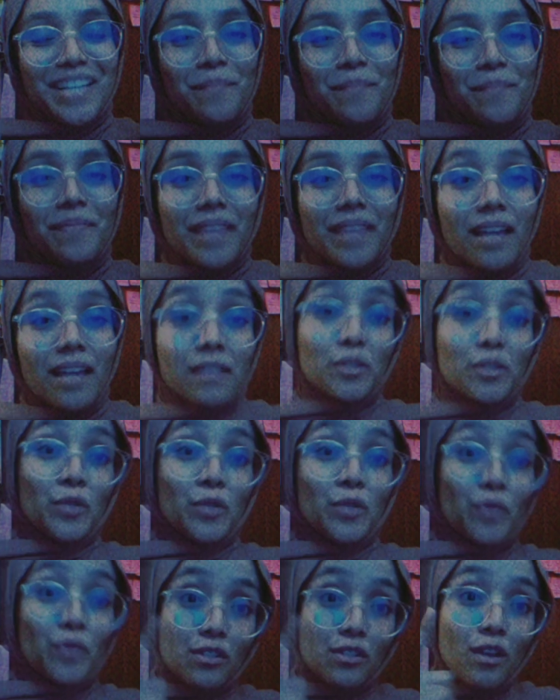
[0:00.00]
time, and don't
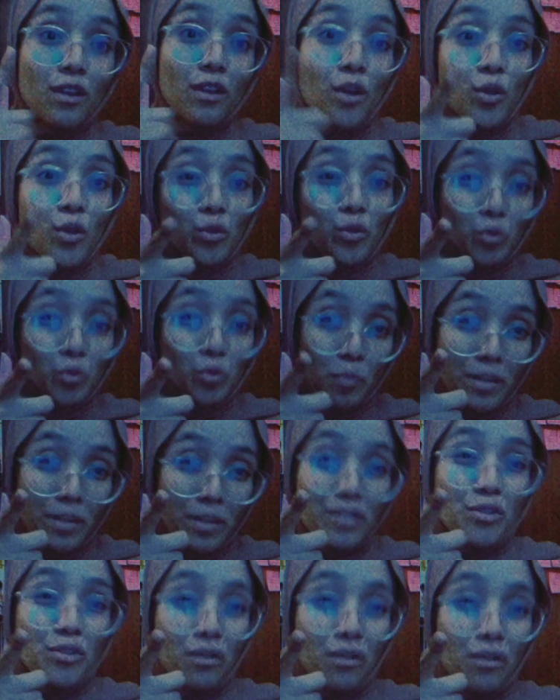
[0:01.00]
watch too
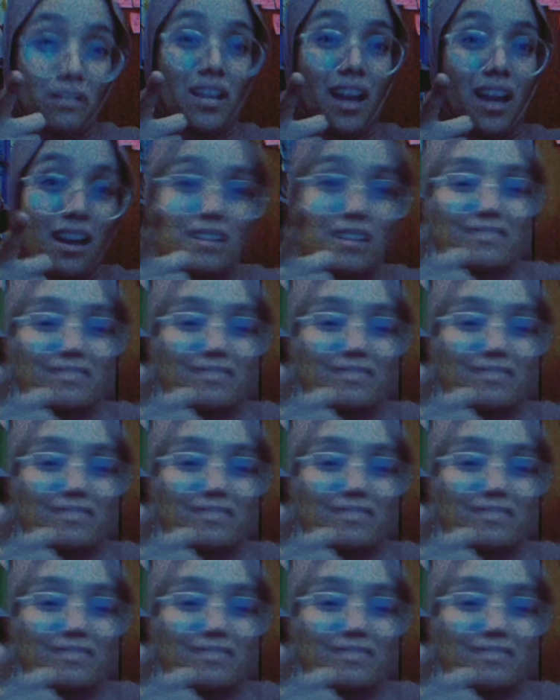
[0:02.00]
much Korea.